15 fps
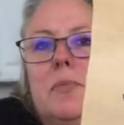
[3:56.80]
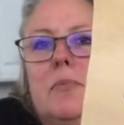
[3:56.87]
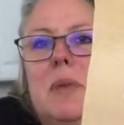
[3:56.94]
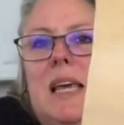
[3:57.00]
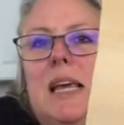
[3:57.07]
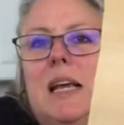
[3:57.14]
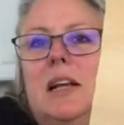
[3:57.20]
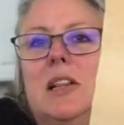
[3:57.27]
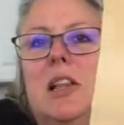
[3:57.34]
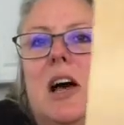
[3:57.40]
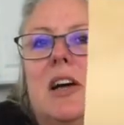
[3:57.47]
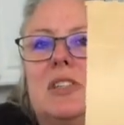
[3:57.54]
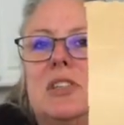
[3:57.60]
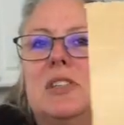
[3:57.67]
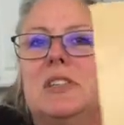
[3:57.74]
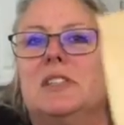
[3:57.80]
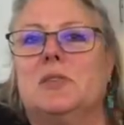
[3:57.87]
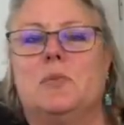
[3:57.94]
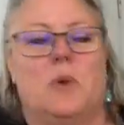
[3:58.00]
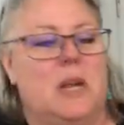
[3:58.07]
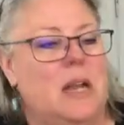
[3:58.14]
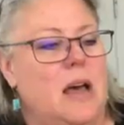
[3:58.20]
making collages
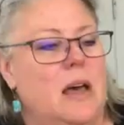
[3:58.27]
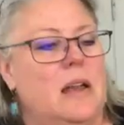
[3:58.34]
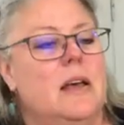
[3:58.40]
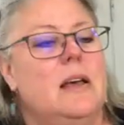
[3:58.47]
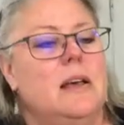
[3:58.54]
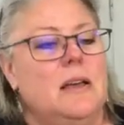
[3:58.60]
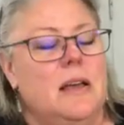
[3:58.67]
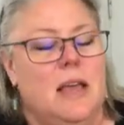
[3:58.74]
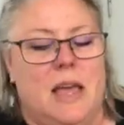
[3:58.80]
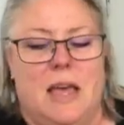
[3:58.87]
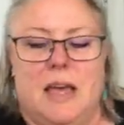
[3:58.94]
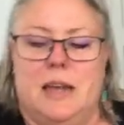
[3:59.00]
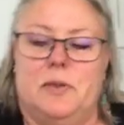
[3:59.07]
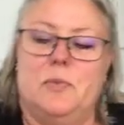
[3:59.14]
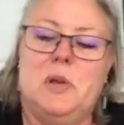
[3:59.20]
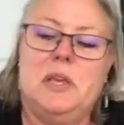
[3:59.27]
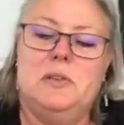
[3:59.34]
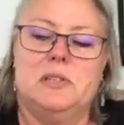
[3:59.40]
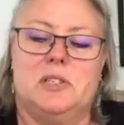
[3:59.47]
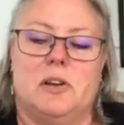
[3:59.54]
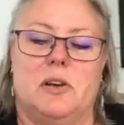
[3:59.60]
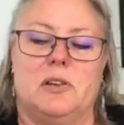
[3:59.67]
and whatnot. And we
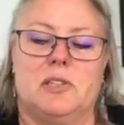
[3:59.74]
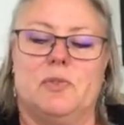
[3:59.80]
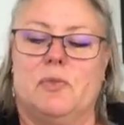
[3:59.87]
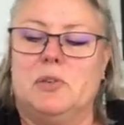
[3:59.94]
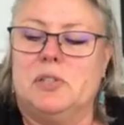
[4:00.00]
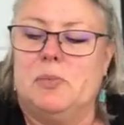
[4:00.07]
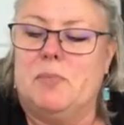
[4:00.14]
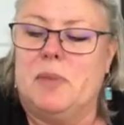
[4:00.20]
used ours for some